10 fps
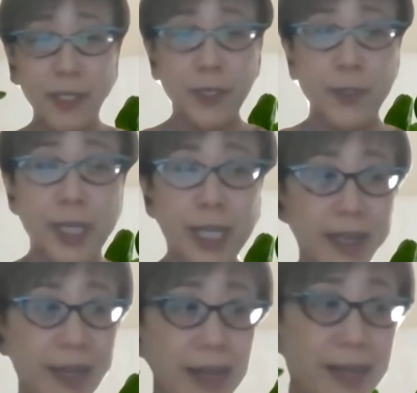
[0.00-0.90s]
know,
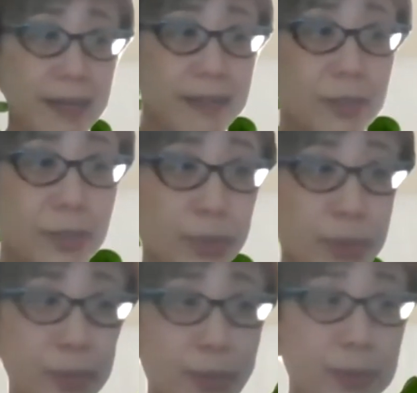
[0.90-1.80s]

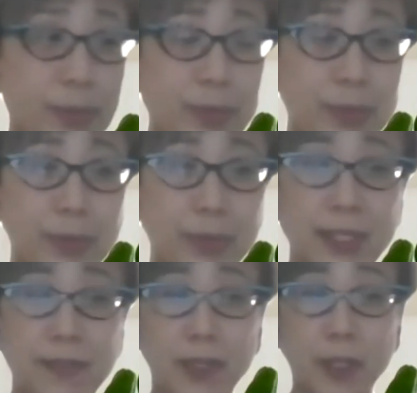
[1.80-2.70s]
to serve
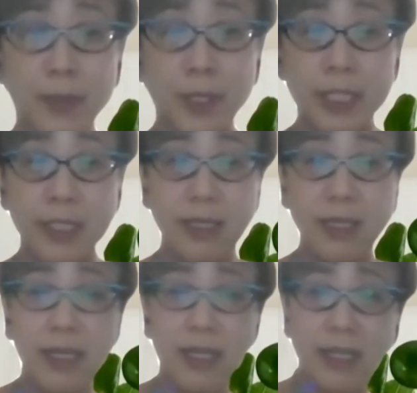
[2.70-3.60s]
the
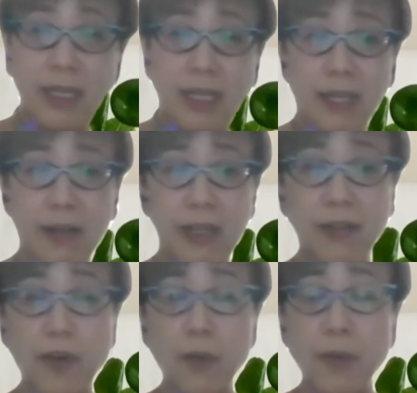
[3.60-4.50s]
community in
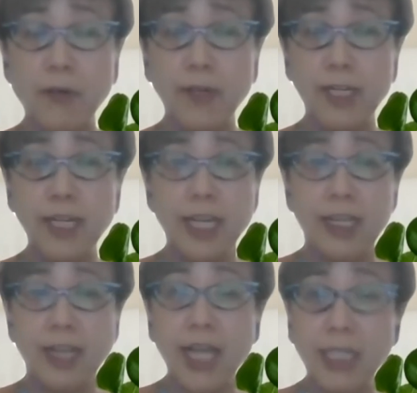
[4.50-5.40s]
the form of
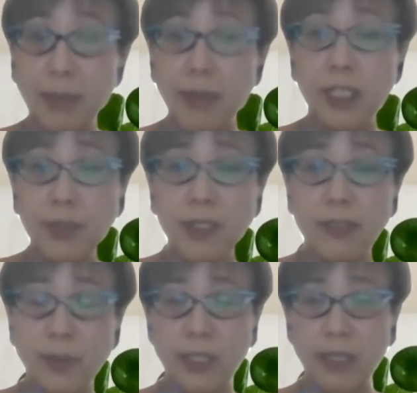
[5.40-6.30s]
the IT Management
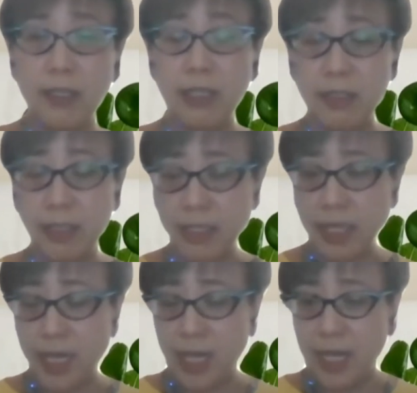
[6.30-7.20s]
Association.
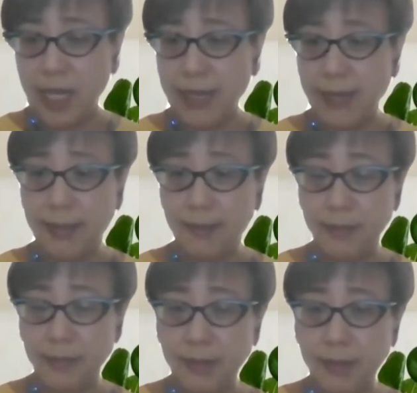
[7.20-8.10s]

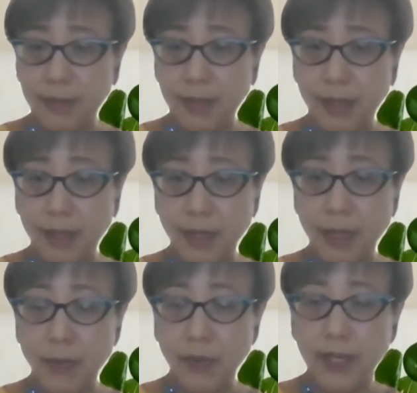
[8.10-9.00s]
And
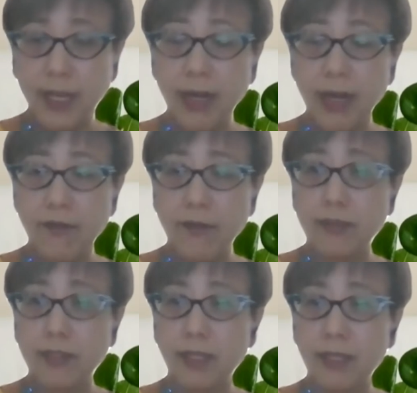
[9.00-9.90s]
with that, I felt
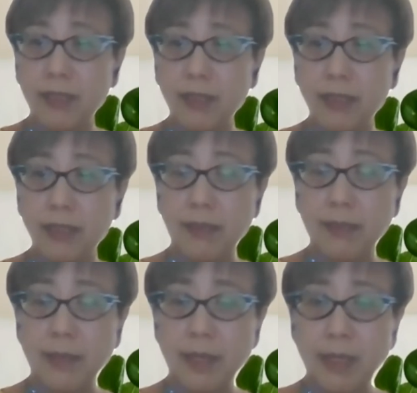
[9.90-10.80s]
that
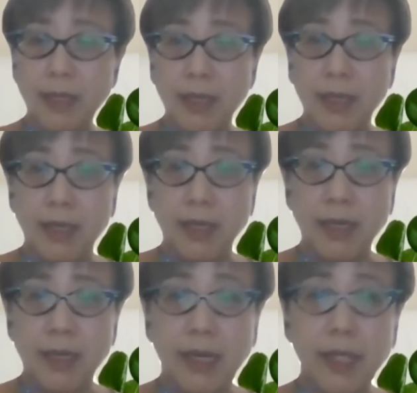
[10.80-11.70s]

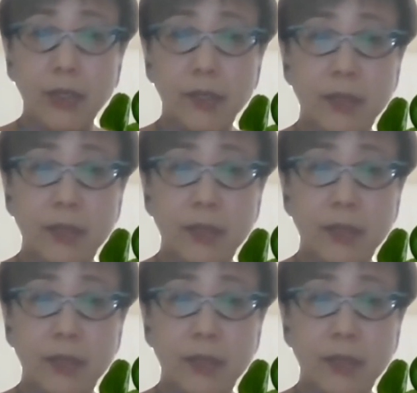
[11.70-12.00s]
I could